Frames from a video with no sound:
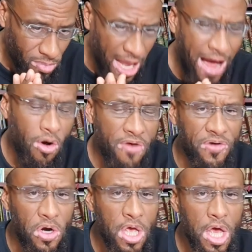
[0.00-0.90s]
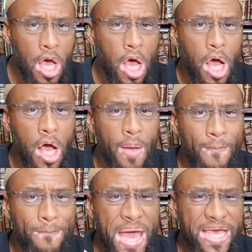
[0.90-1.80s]
However,
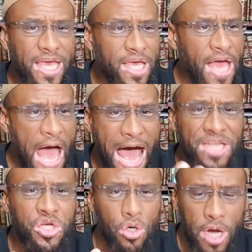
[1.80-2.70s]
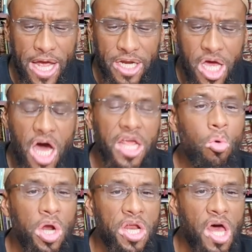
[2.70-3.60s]
making hajr and cutting
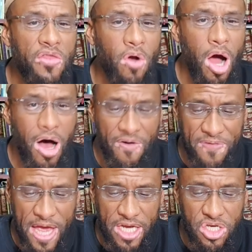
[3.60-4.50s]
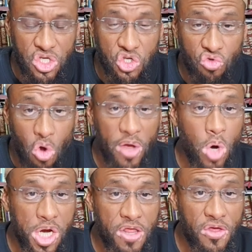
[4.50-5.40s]
one another off and destroying
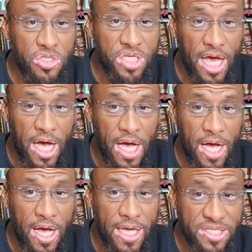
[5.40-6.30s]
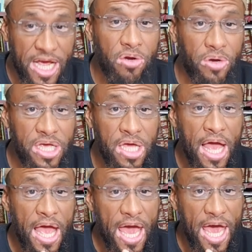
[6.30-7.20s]
one another's uh, integrity
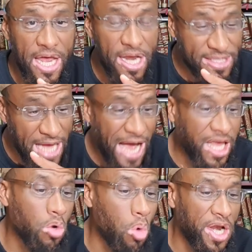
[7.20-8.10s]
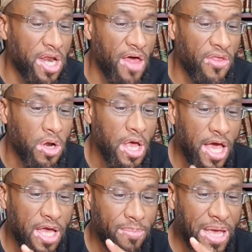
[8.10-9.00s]
and attacking one another
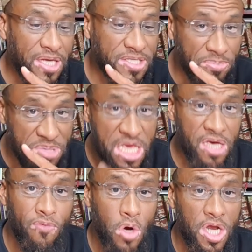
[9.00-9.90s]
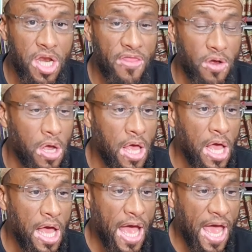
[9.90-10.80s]
and making tabdi of one another
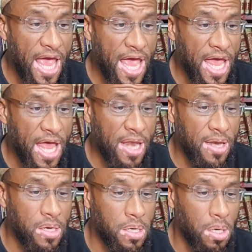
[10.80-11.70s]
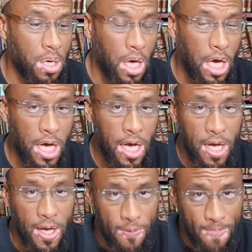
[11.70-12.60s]
and
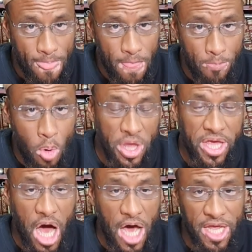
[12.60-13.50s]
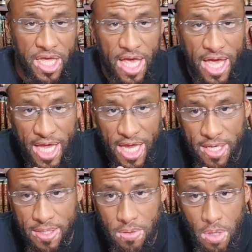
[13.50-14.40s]
uh, boycotting
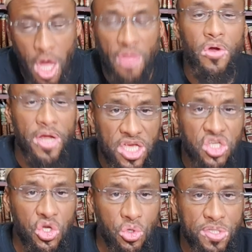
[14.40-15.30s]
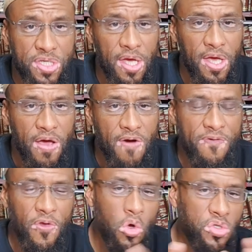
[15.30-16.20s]
and other issues
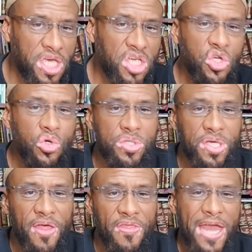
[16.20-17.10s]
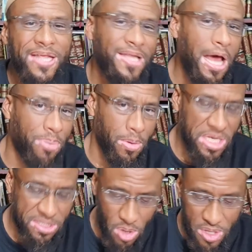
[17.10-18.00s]
for those issues, that is not
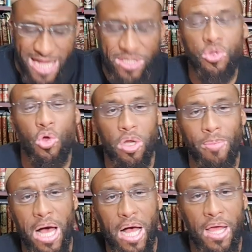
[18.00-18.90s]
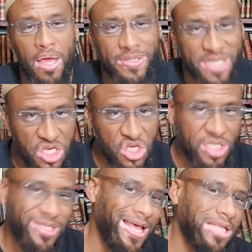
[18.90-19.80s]
permissible. And that's what the ulama teach
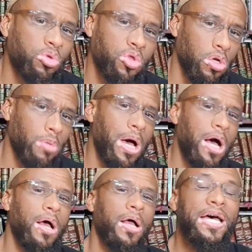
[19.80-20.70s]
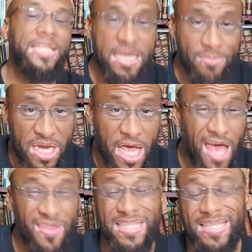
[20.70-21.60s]
us, and that's what the ulama qadim
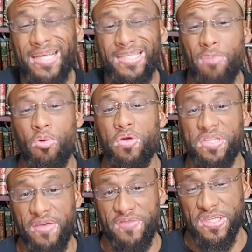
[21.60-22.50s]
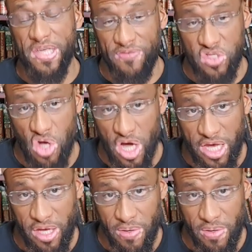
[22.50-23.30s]
and that's the example we see of the Salaf Saleh.